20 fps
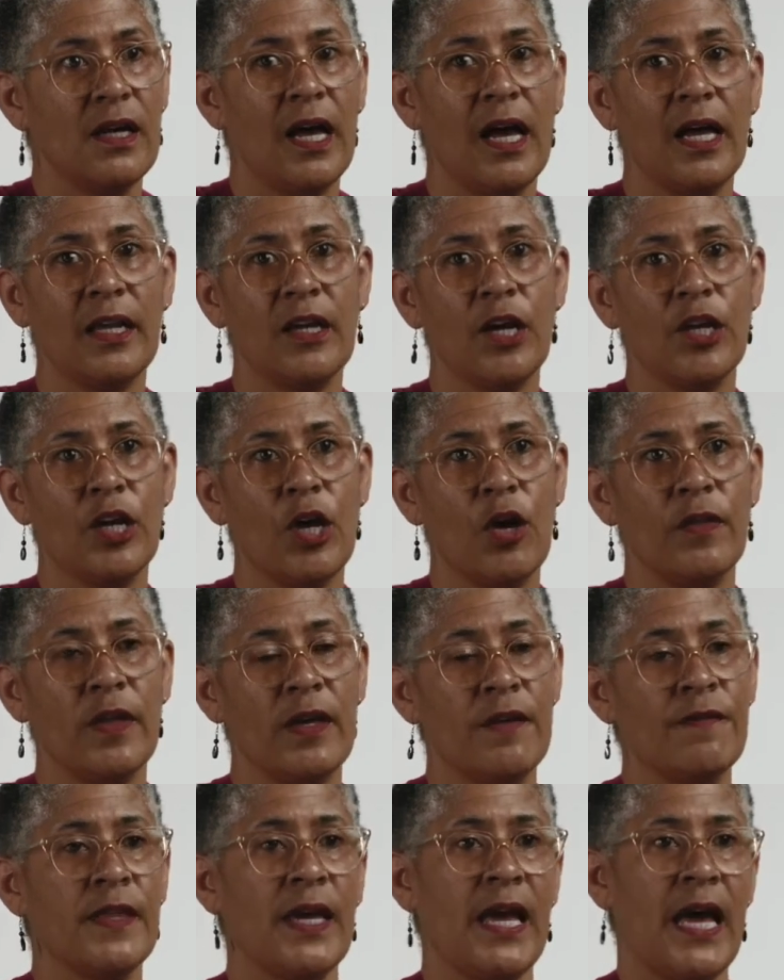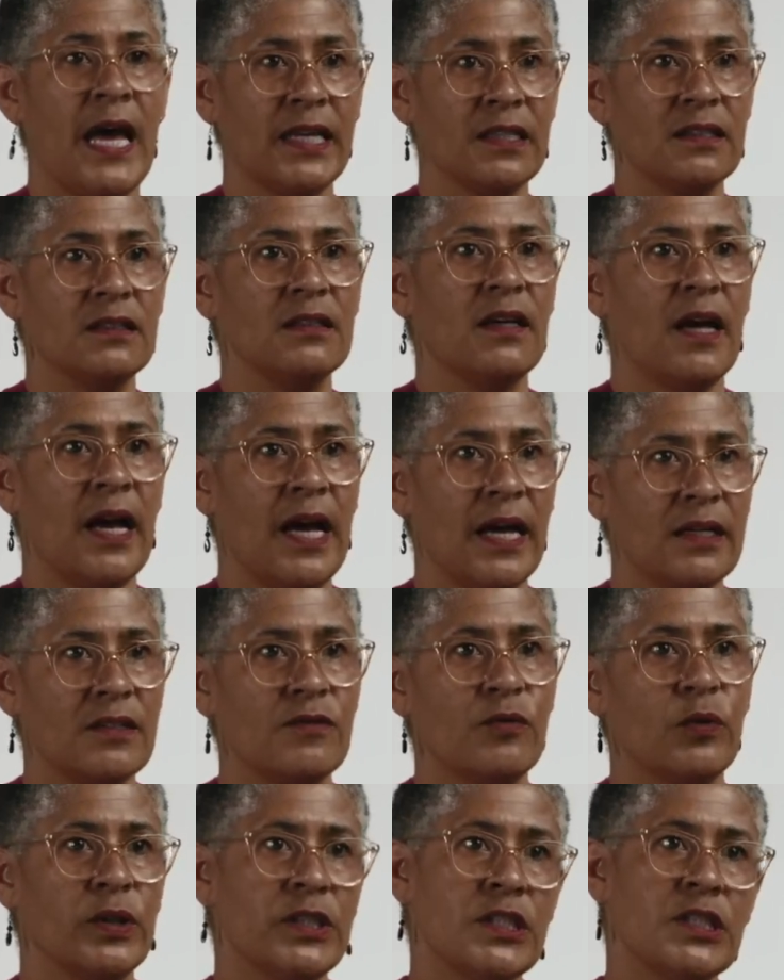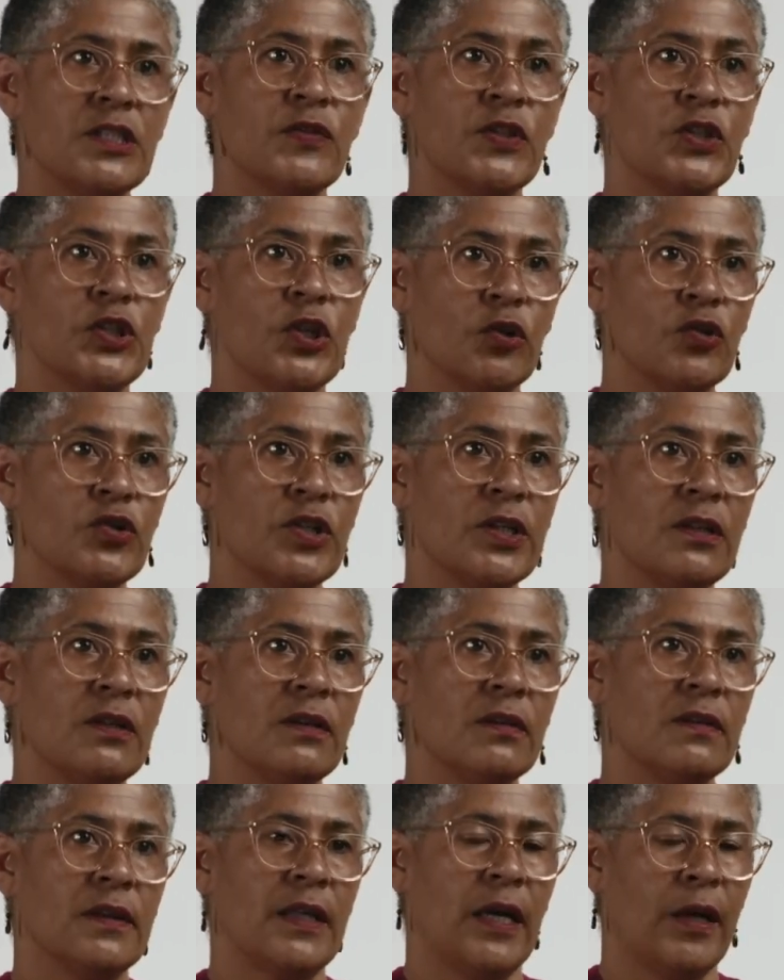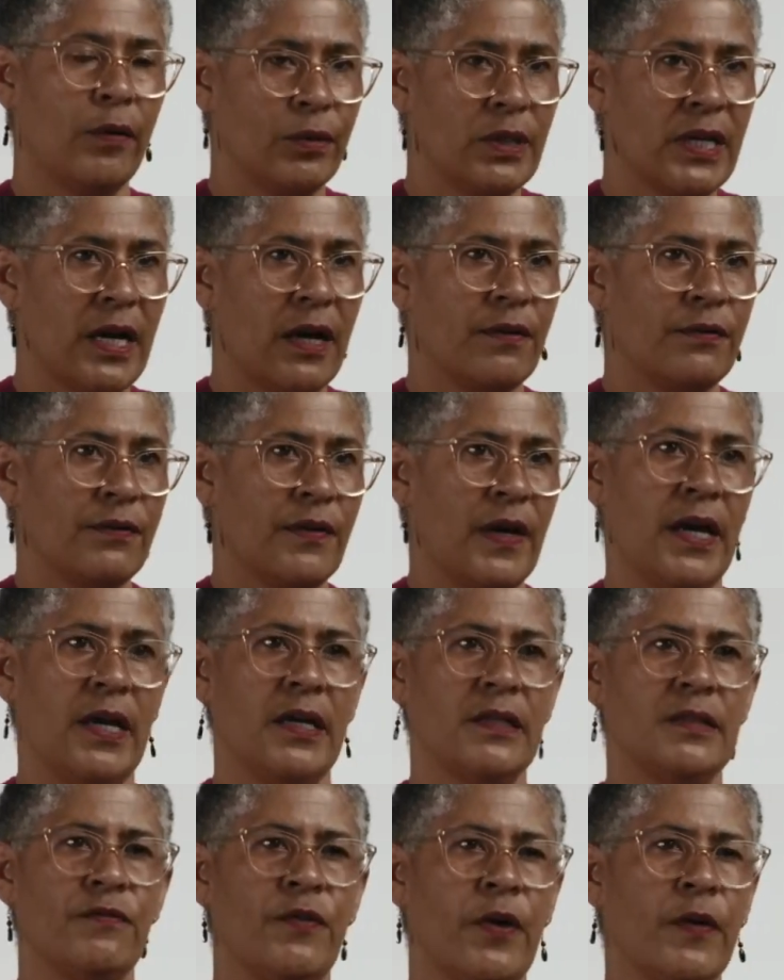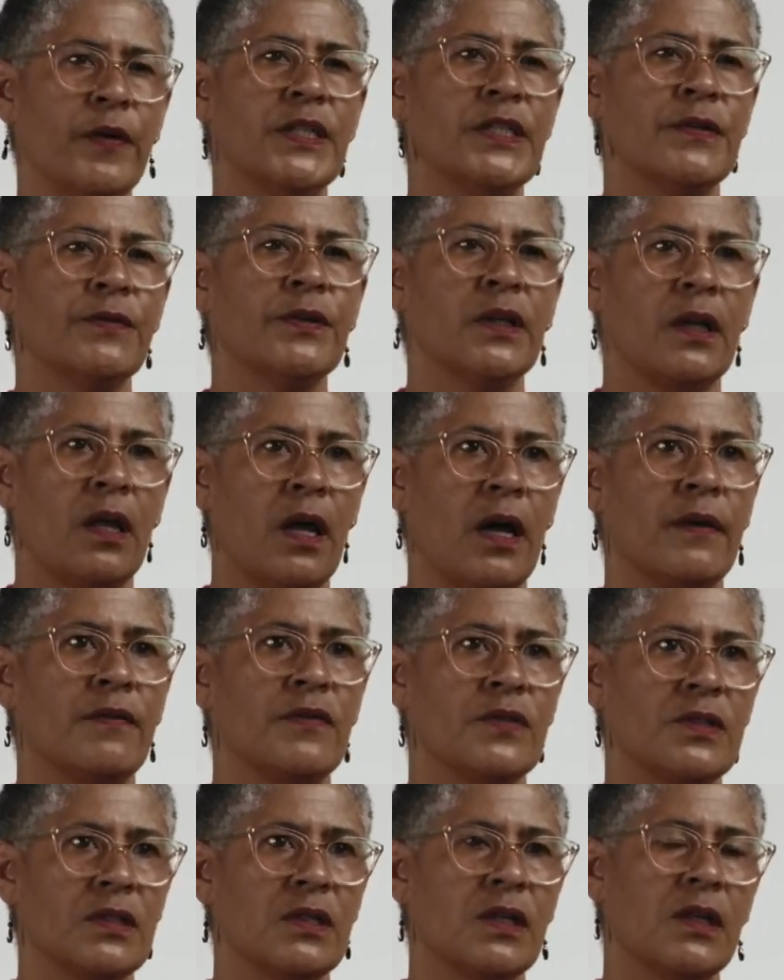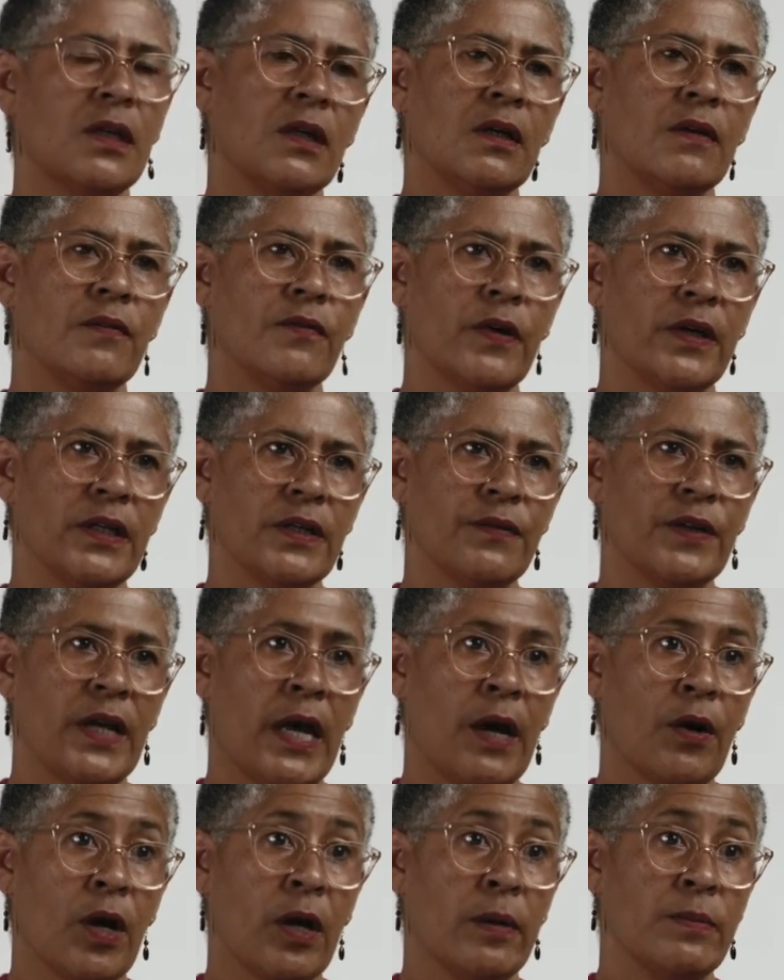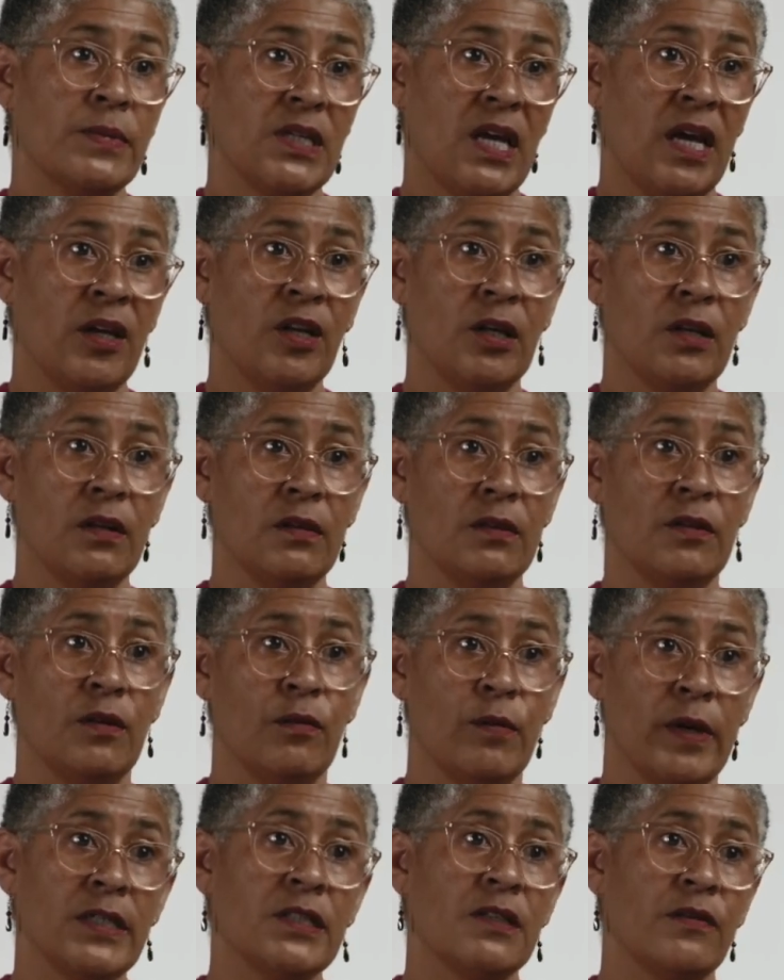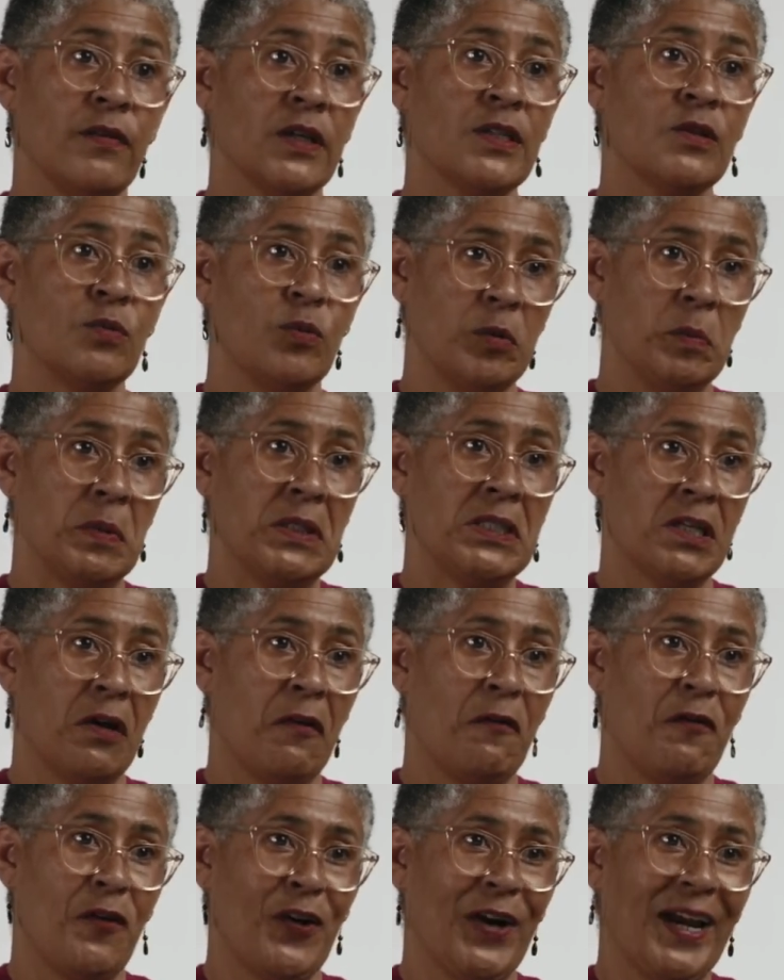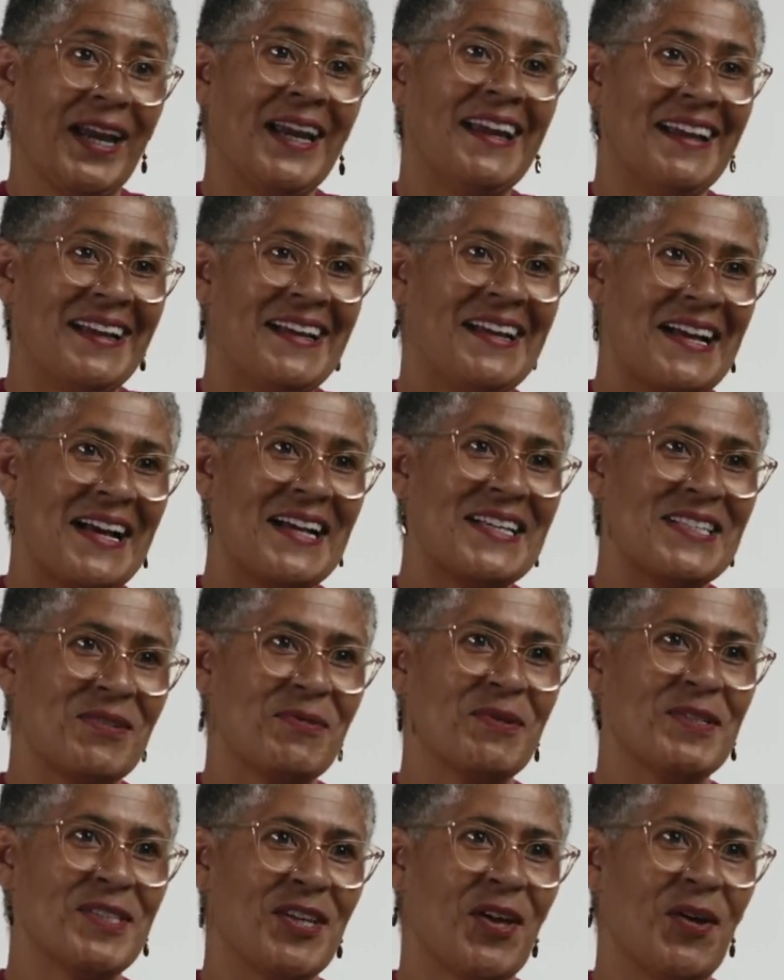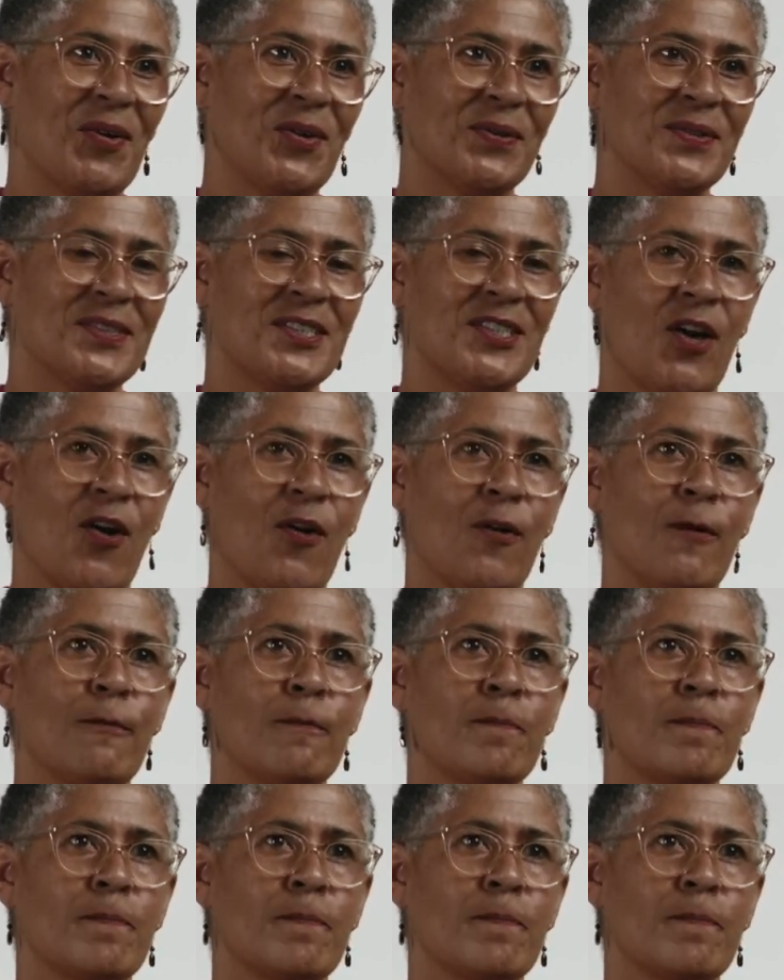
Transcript: And I know that if they hadn't had Voices for Children, they would have had very different lives, very different outcomes, and the rest of us would be suffering as a result. So